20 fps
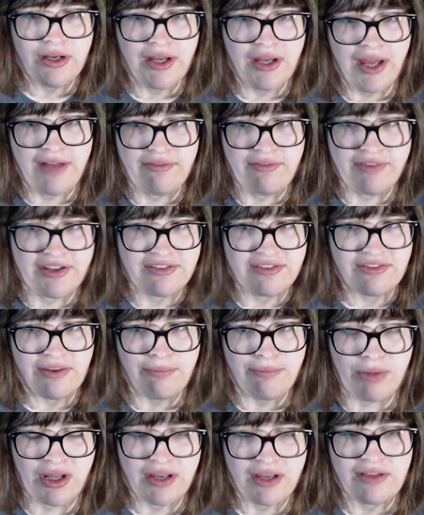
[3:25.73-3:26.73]
VST
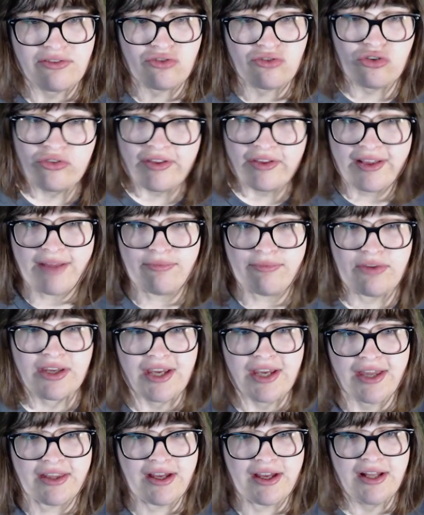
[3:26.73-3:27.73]
plugins, using them
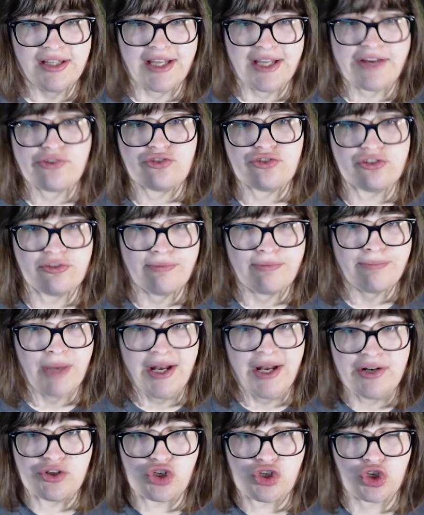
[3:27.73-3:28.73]
together allows you to better
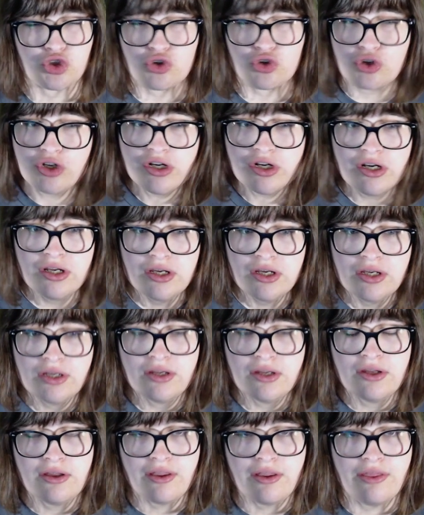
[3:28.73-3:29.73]
tune
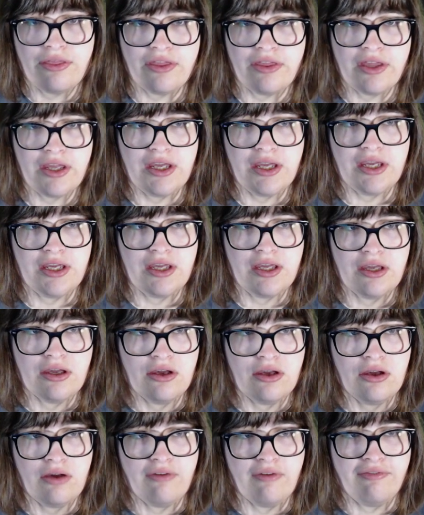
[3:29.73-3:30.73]
the
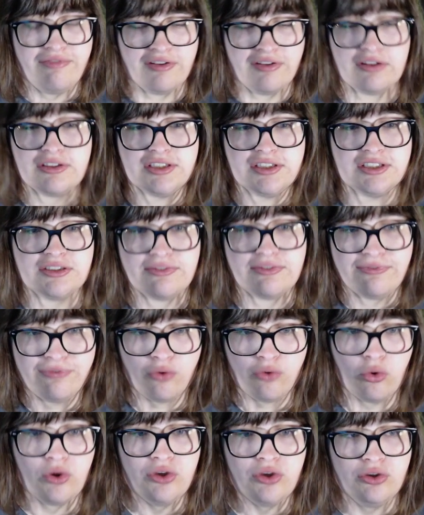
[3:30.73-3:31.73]
filters
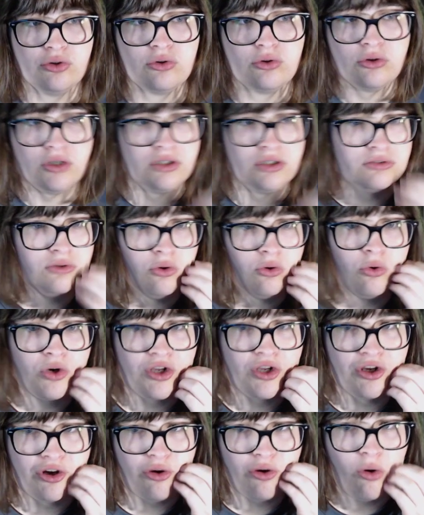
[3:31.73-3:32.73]
for your
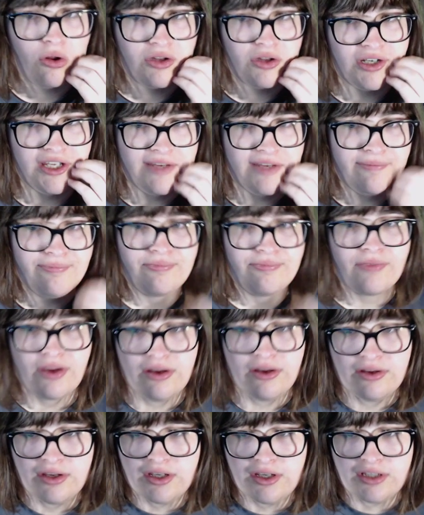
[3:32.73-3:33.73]
audio quality.
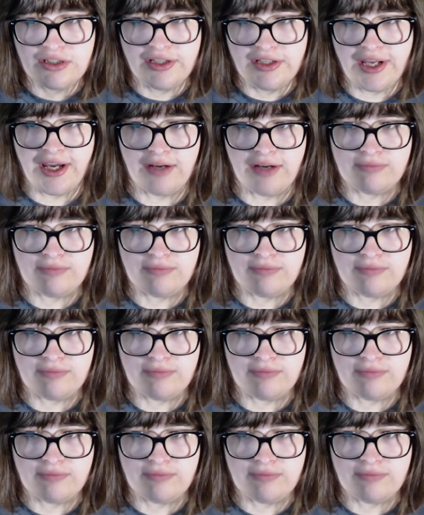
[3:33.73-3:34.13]
Now,